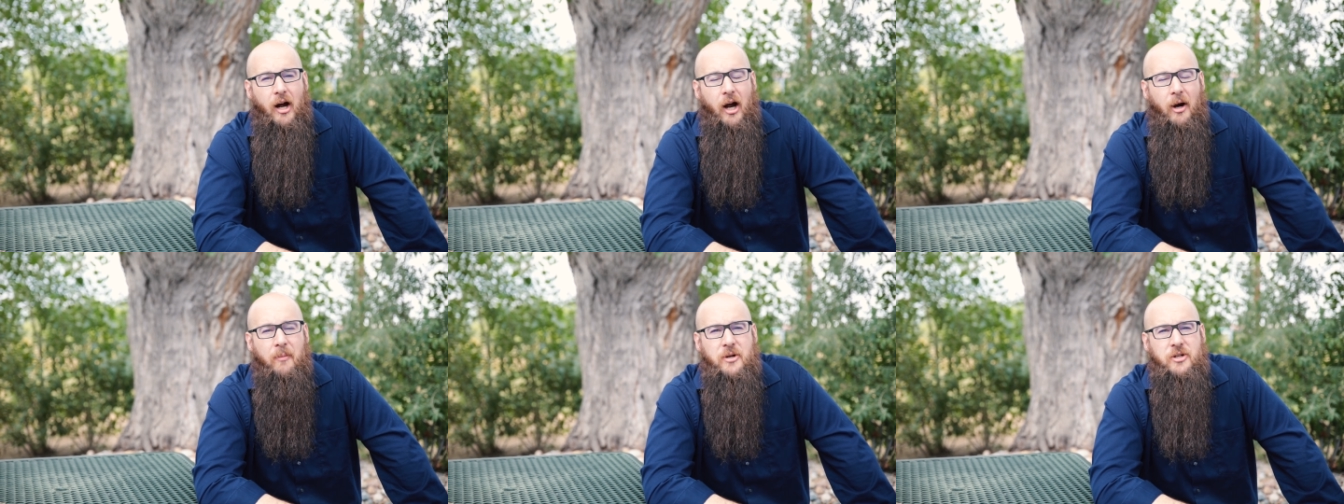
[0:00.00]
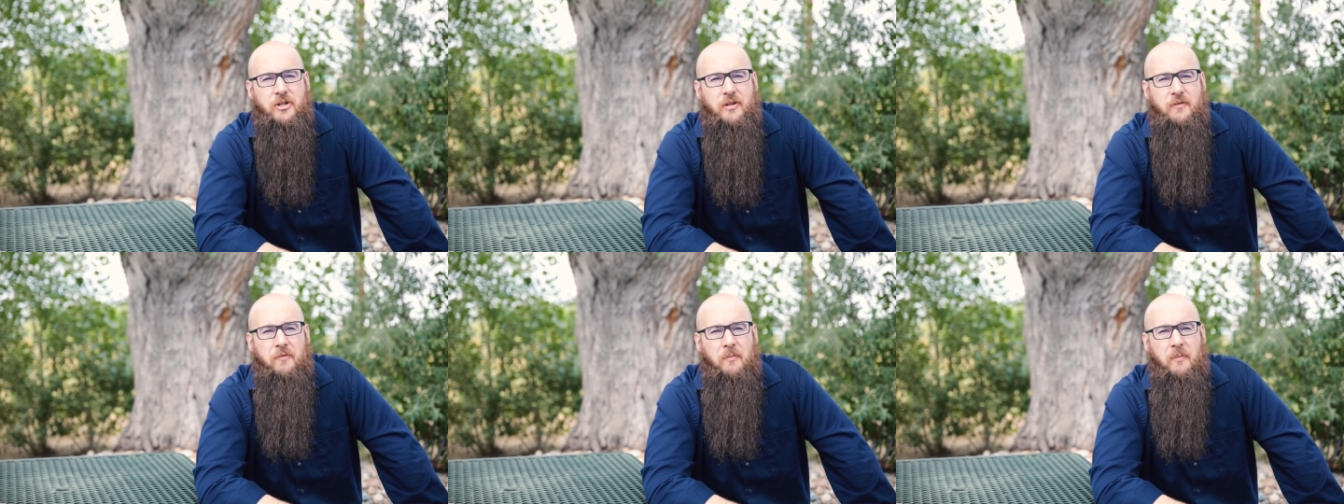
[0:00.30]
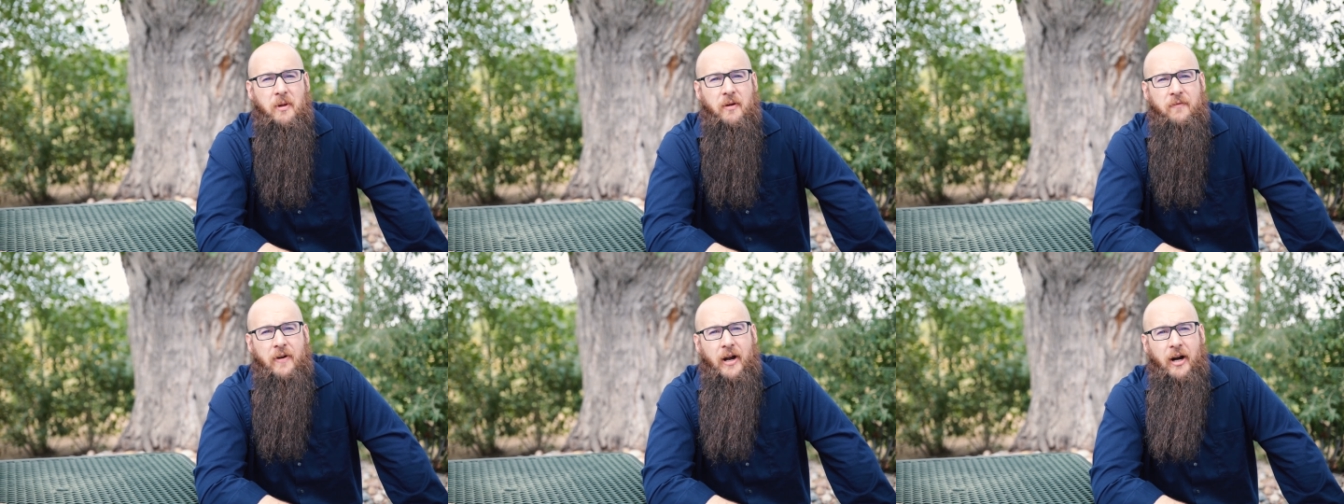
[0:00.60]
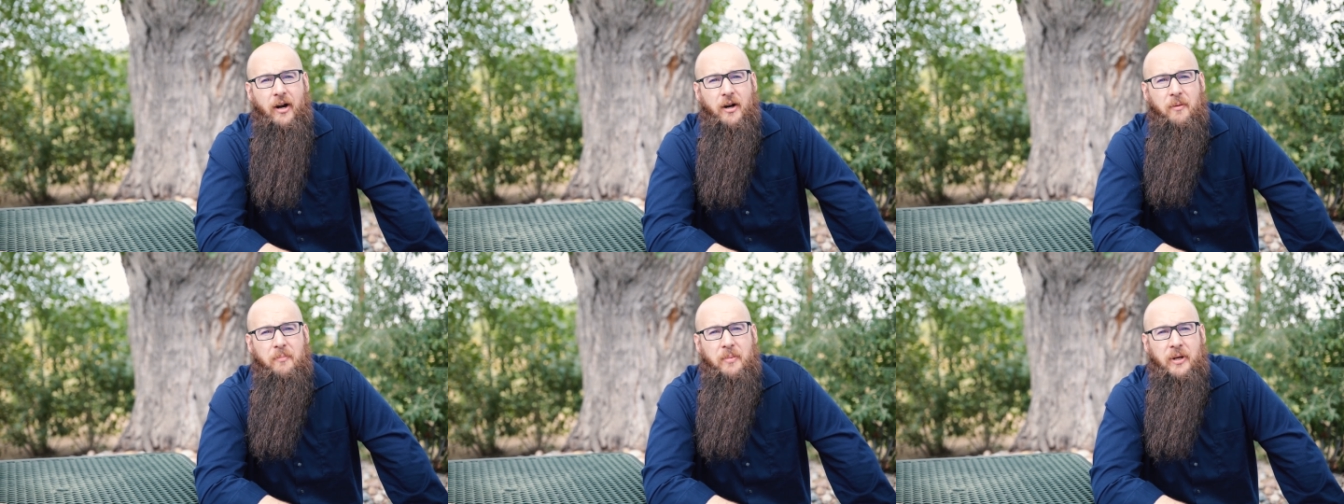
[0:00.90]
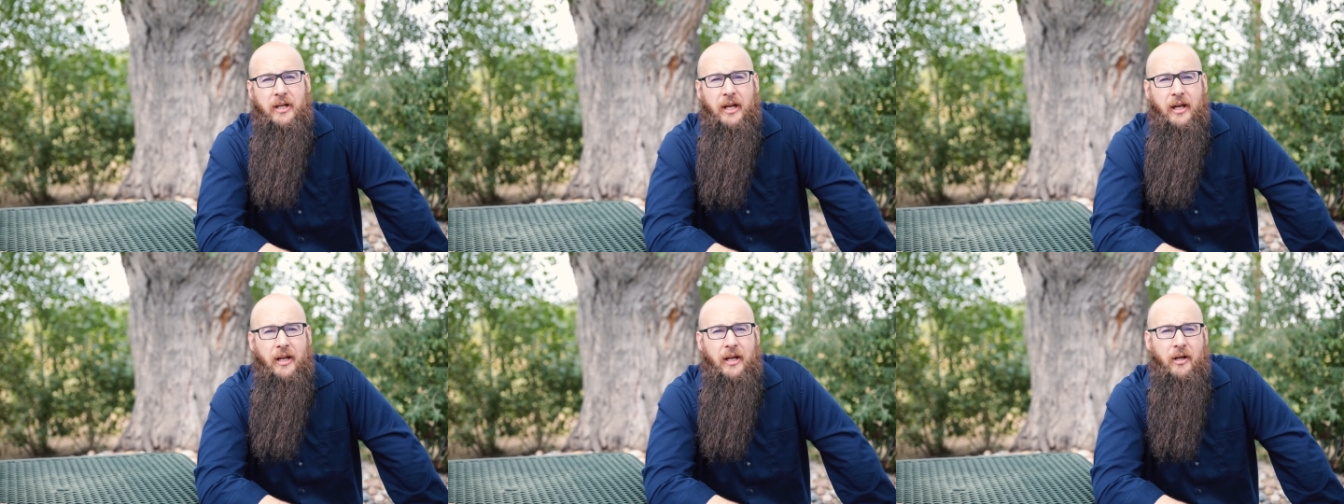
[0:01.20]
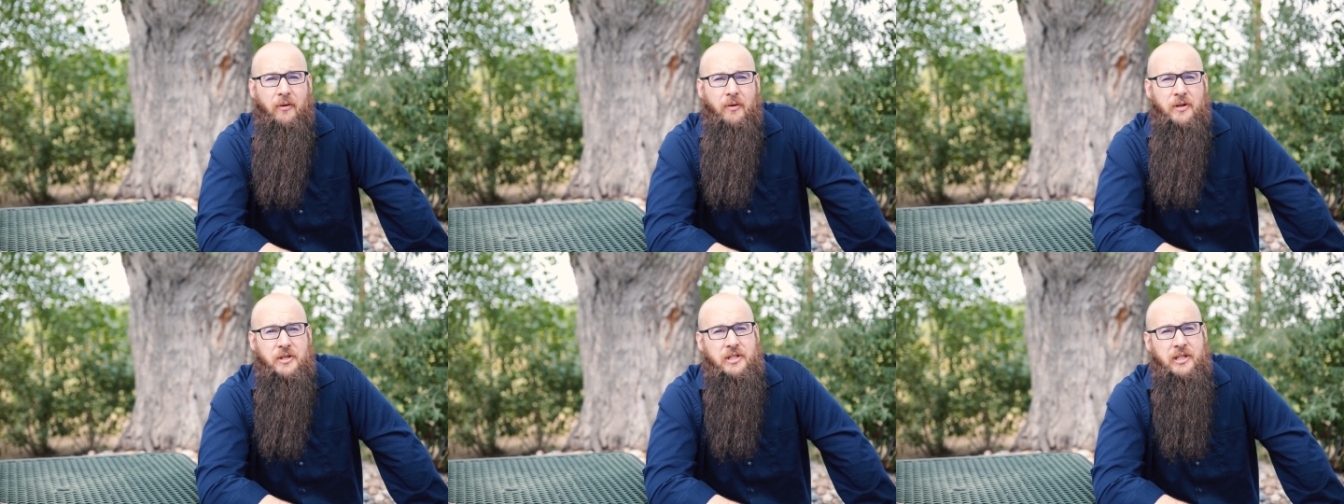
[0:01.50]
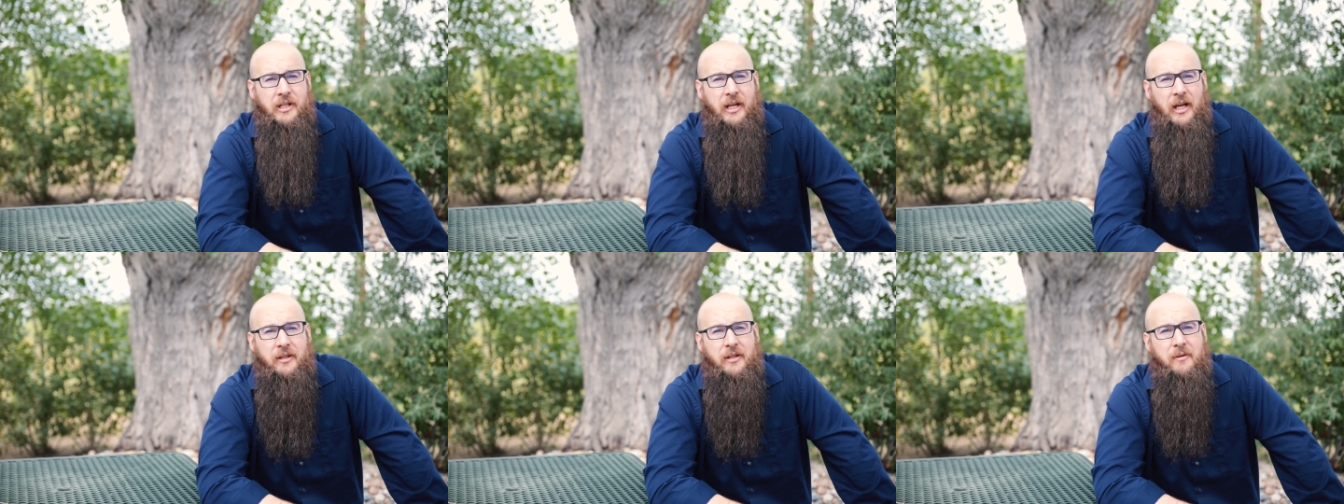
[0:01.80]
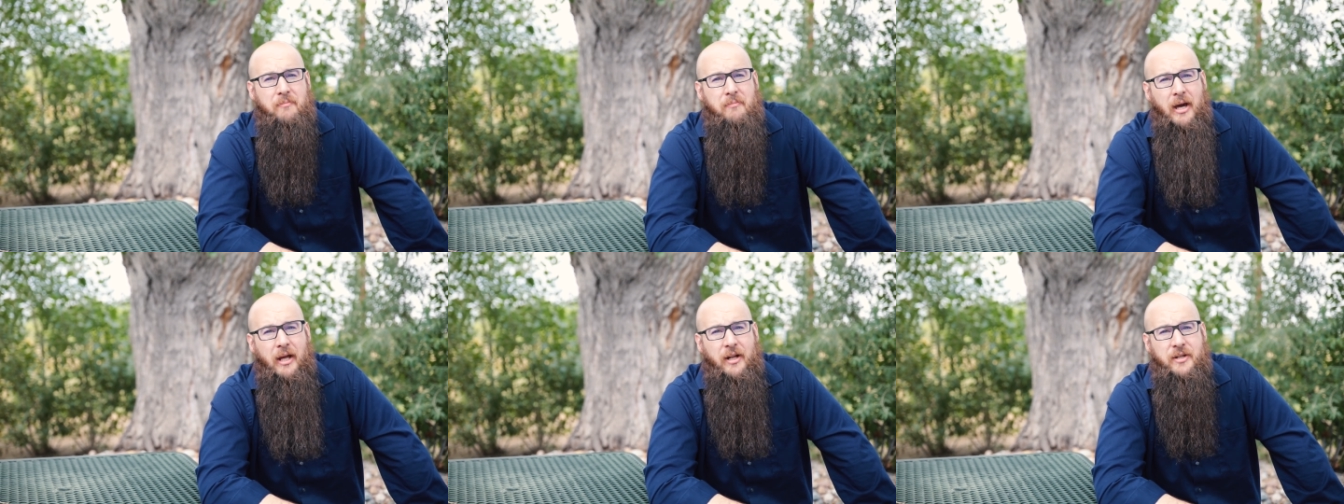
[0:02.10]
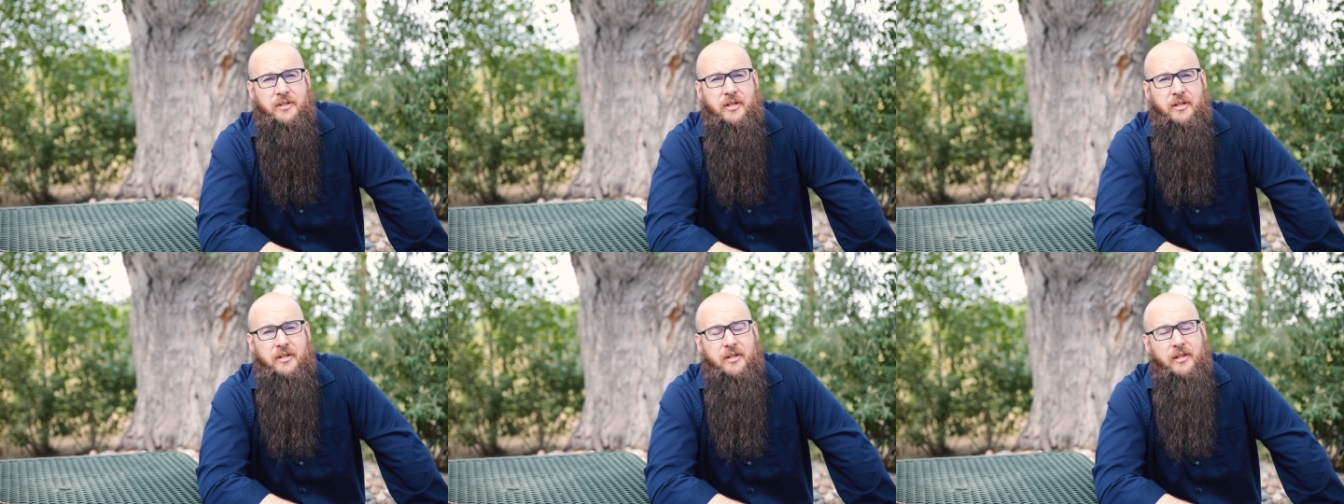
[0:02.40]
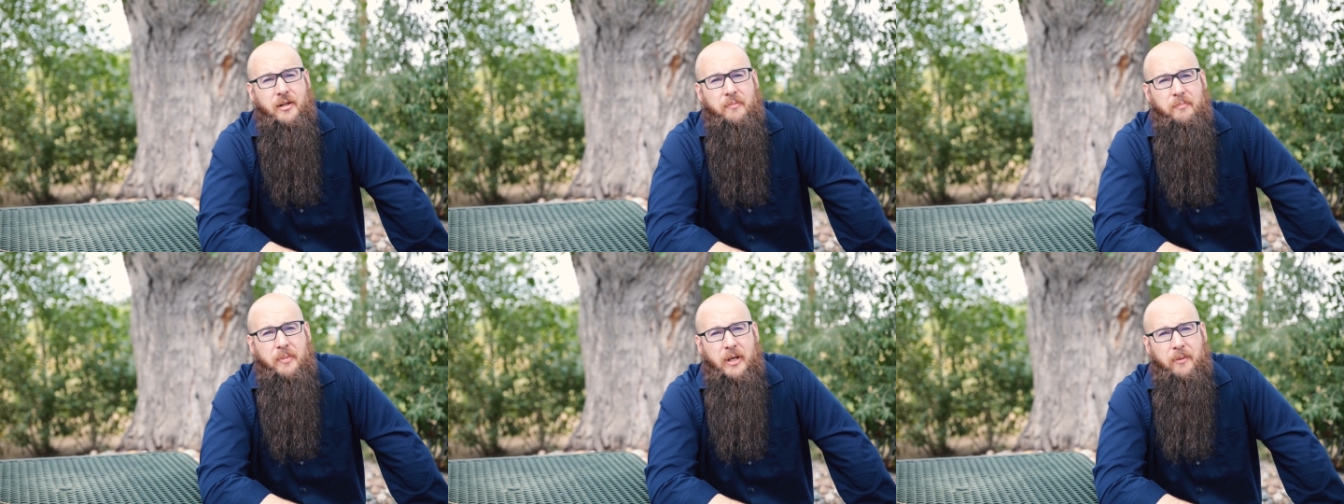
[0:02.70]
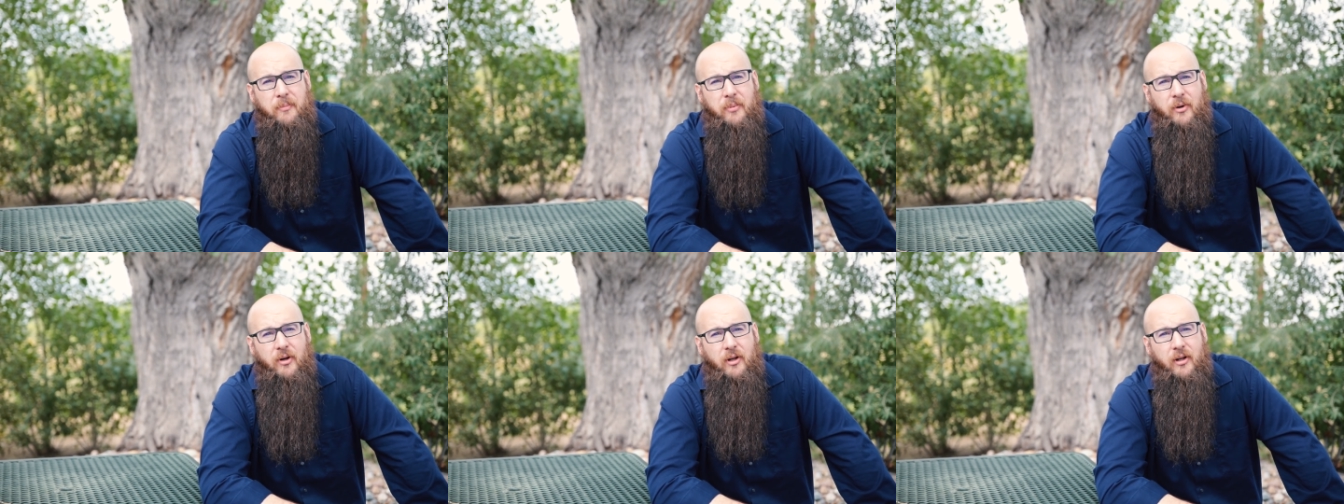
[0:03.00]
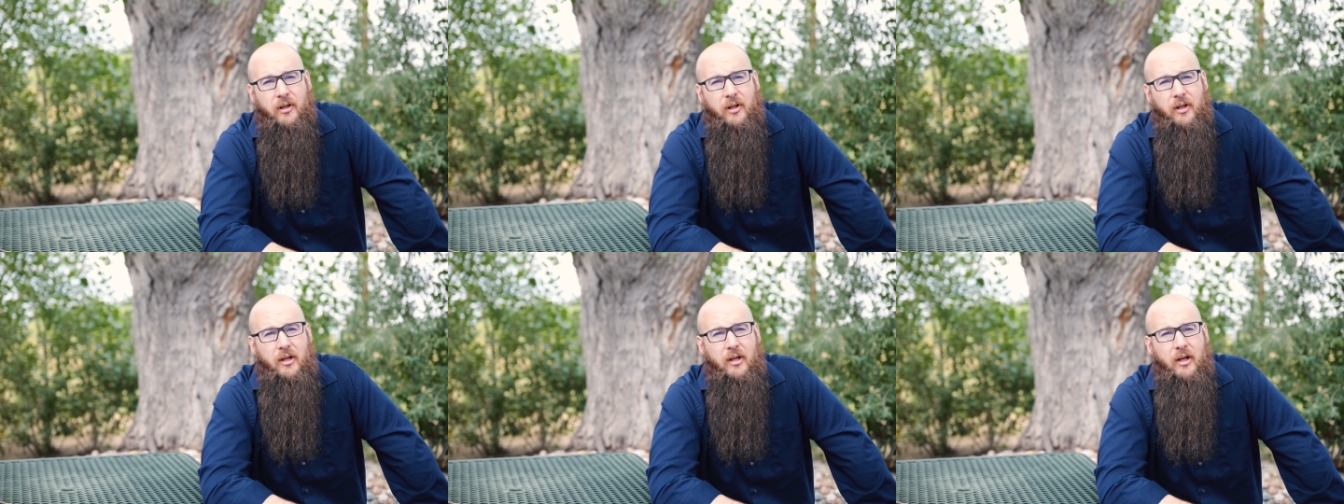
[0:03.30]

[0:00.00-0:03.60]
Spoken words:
Our mission from the very beginning was to get the medicine to the people,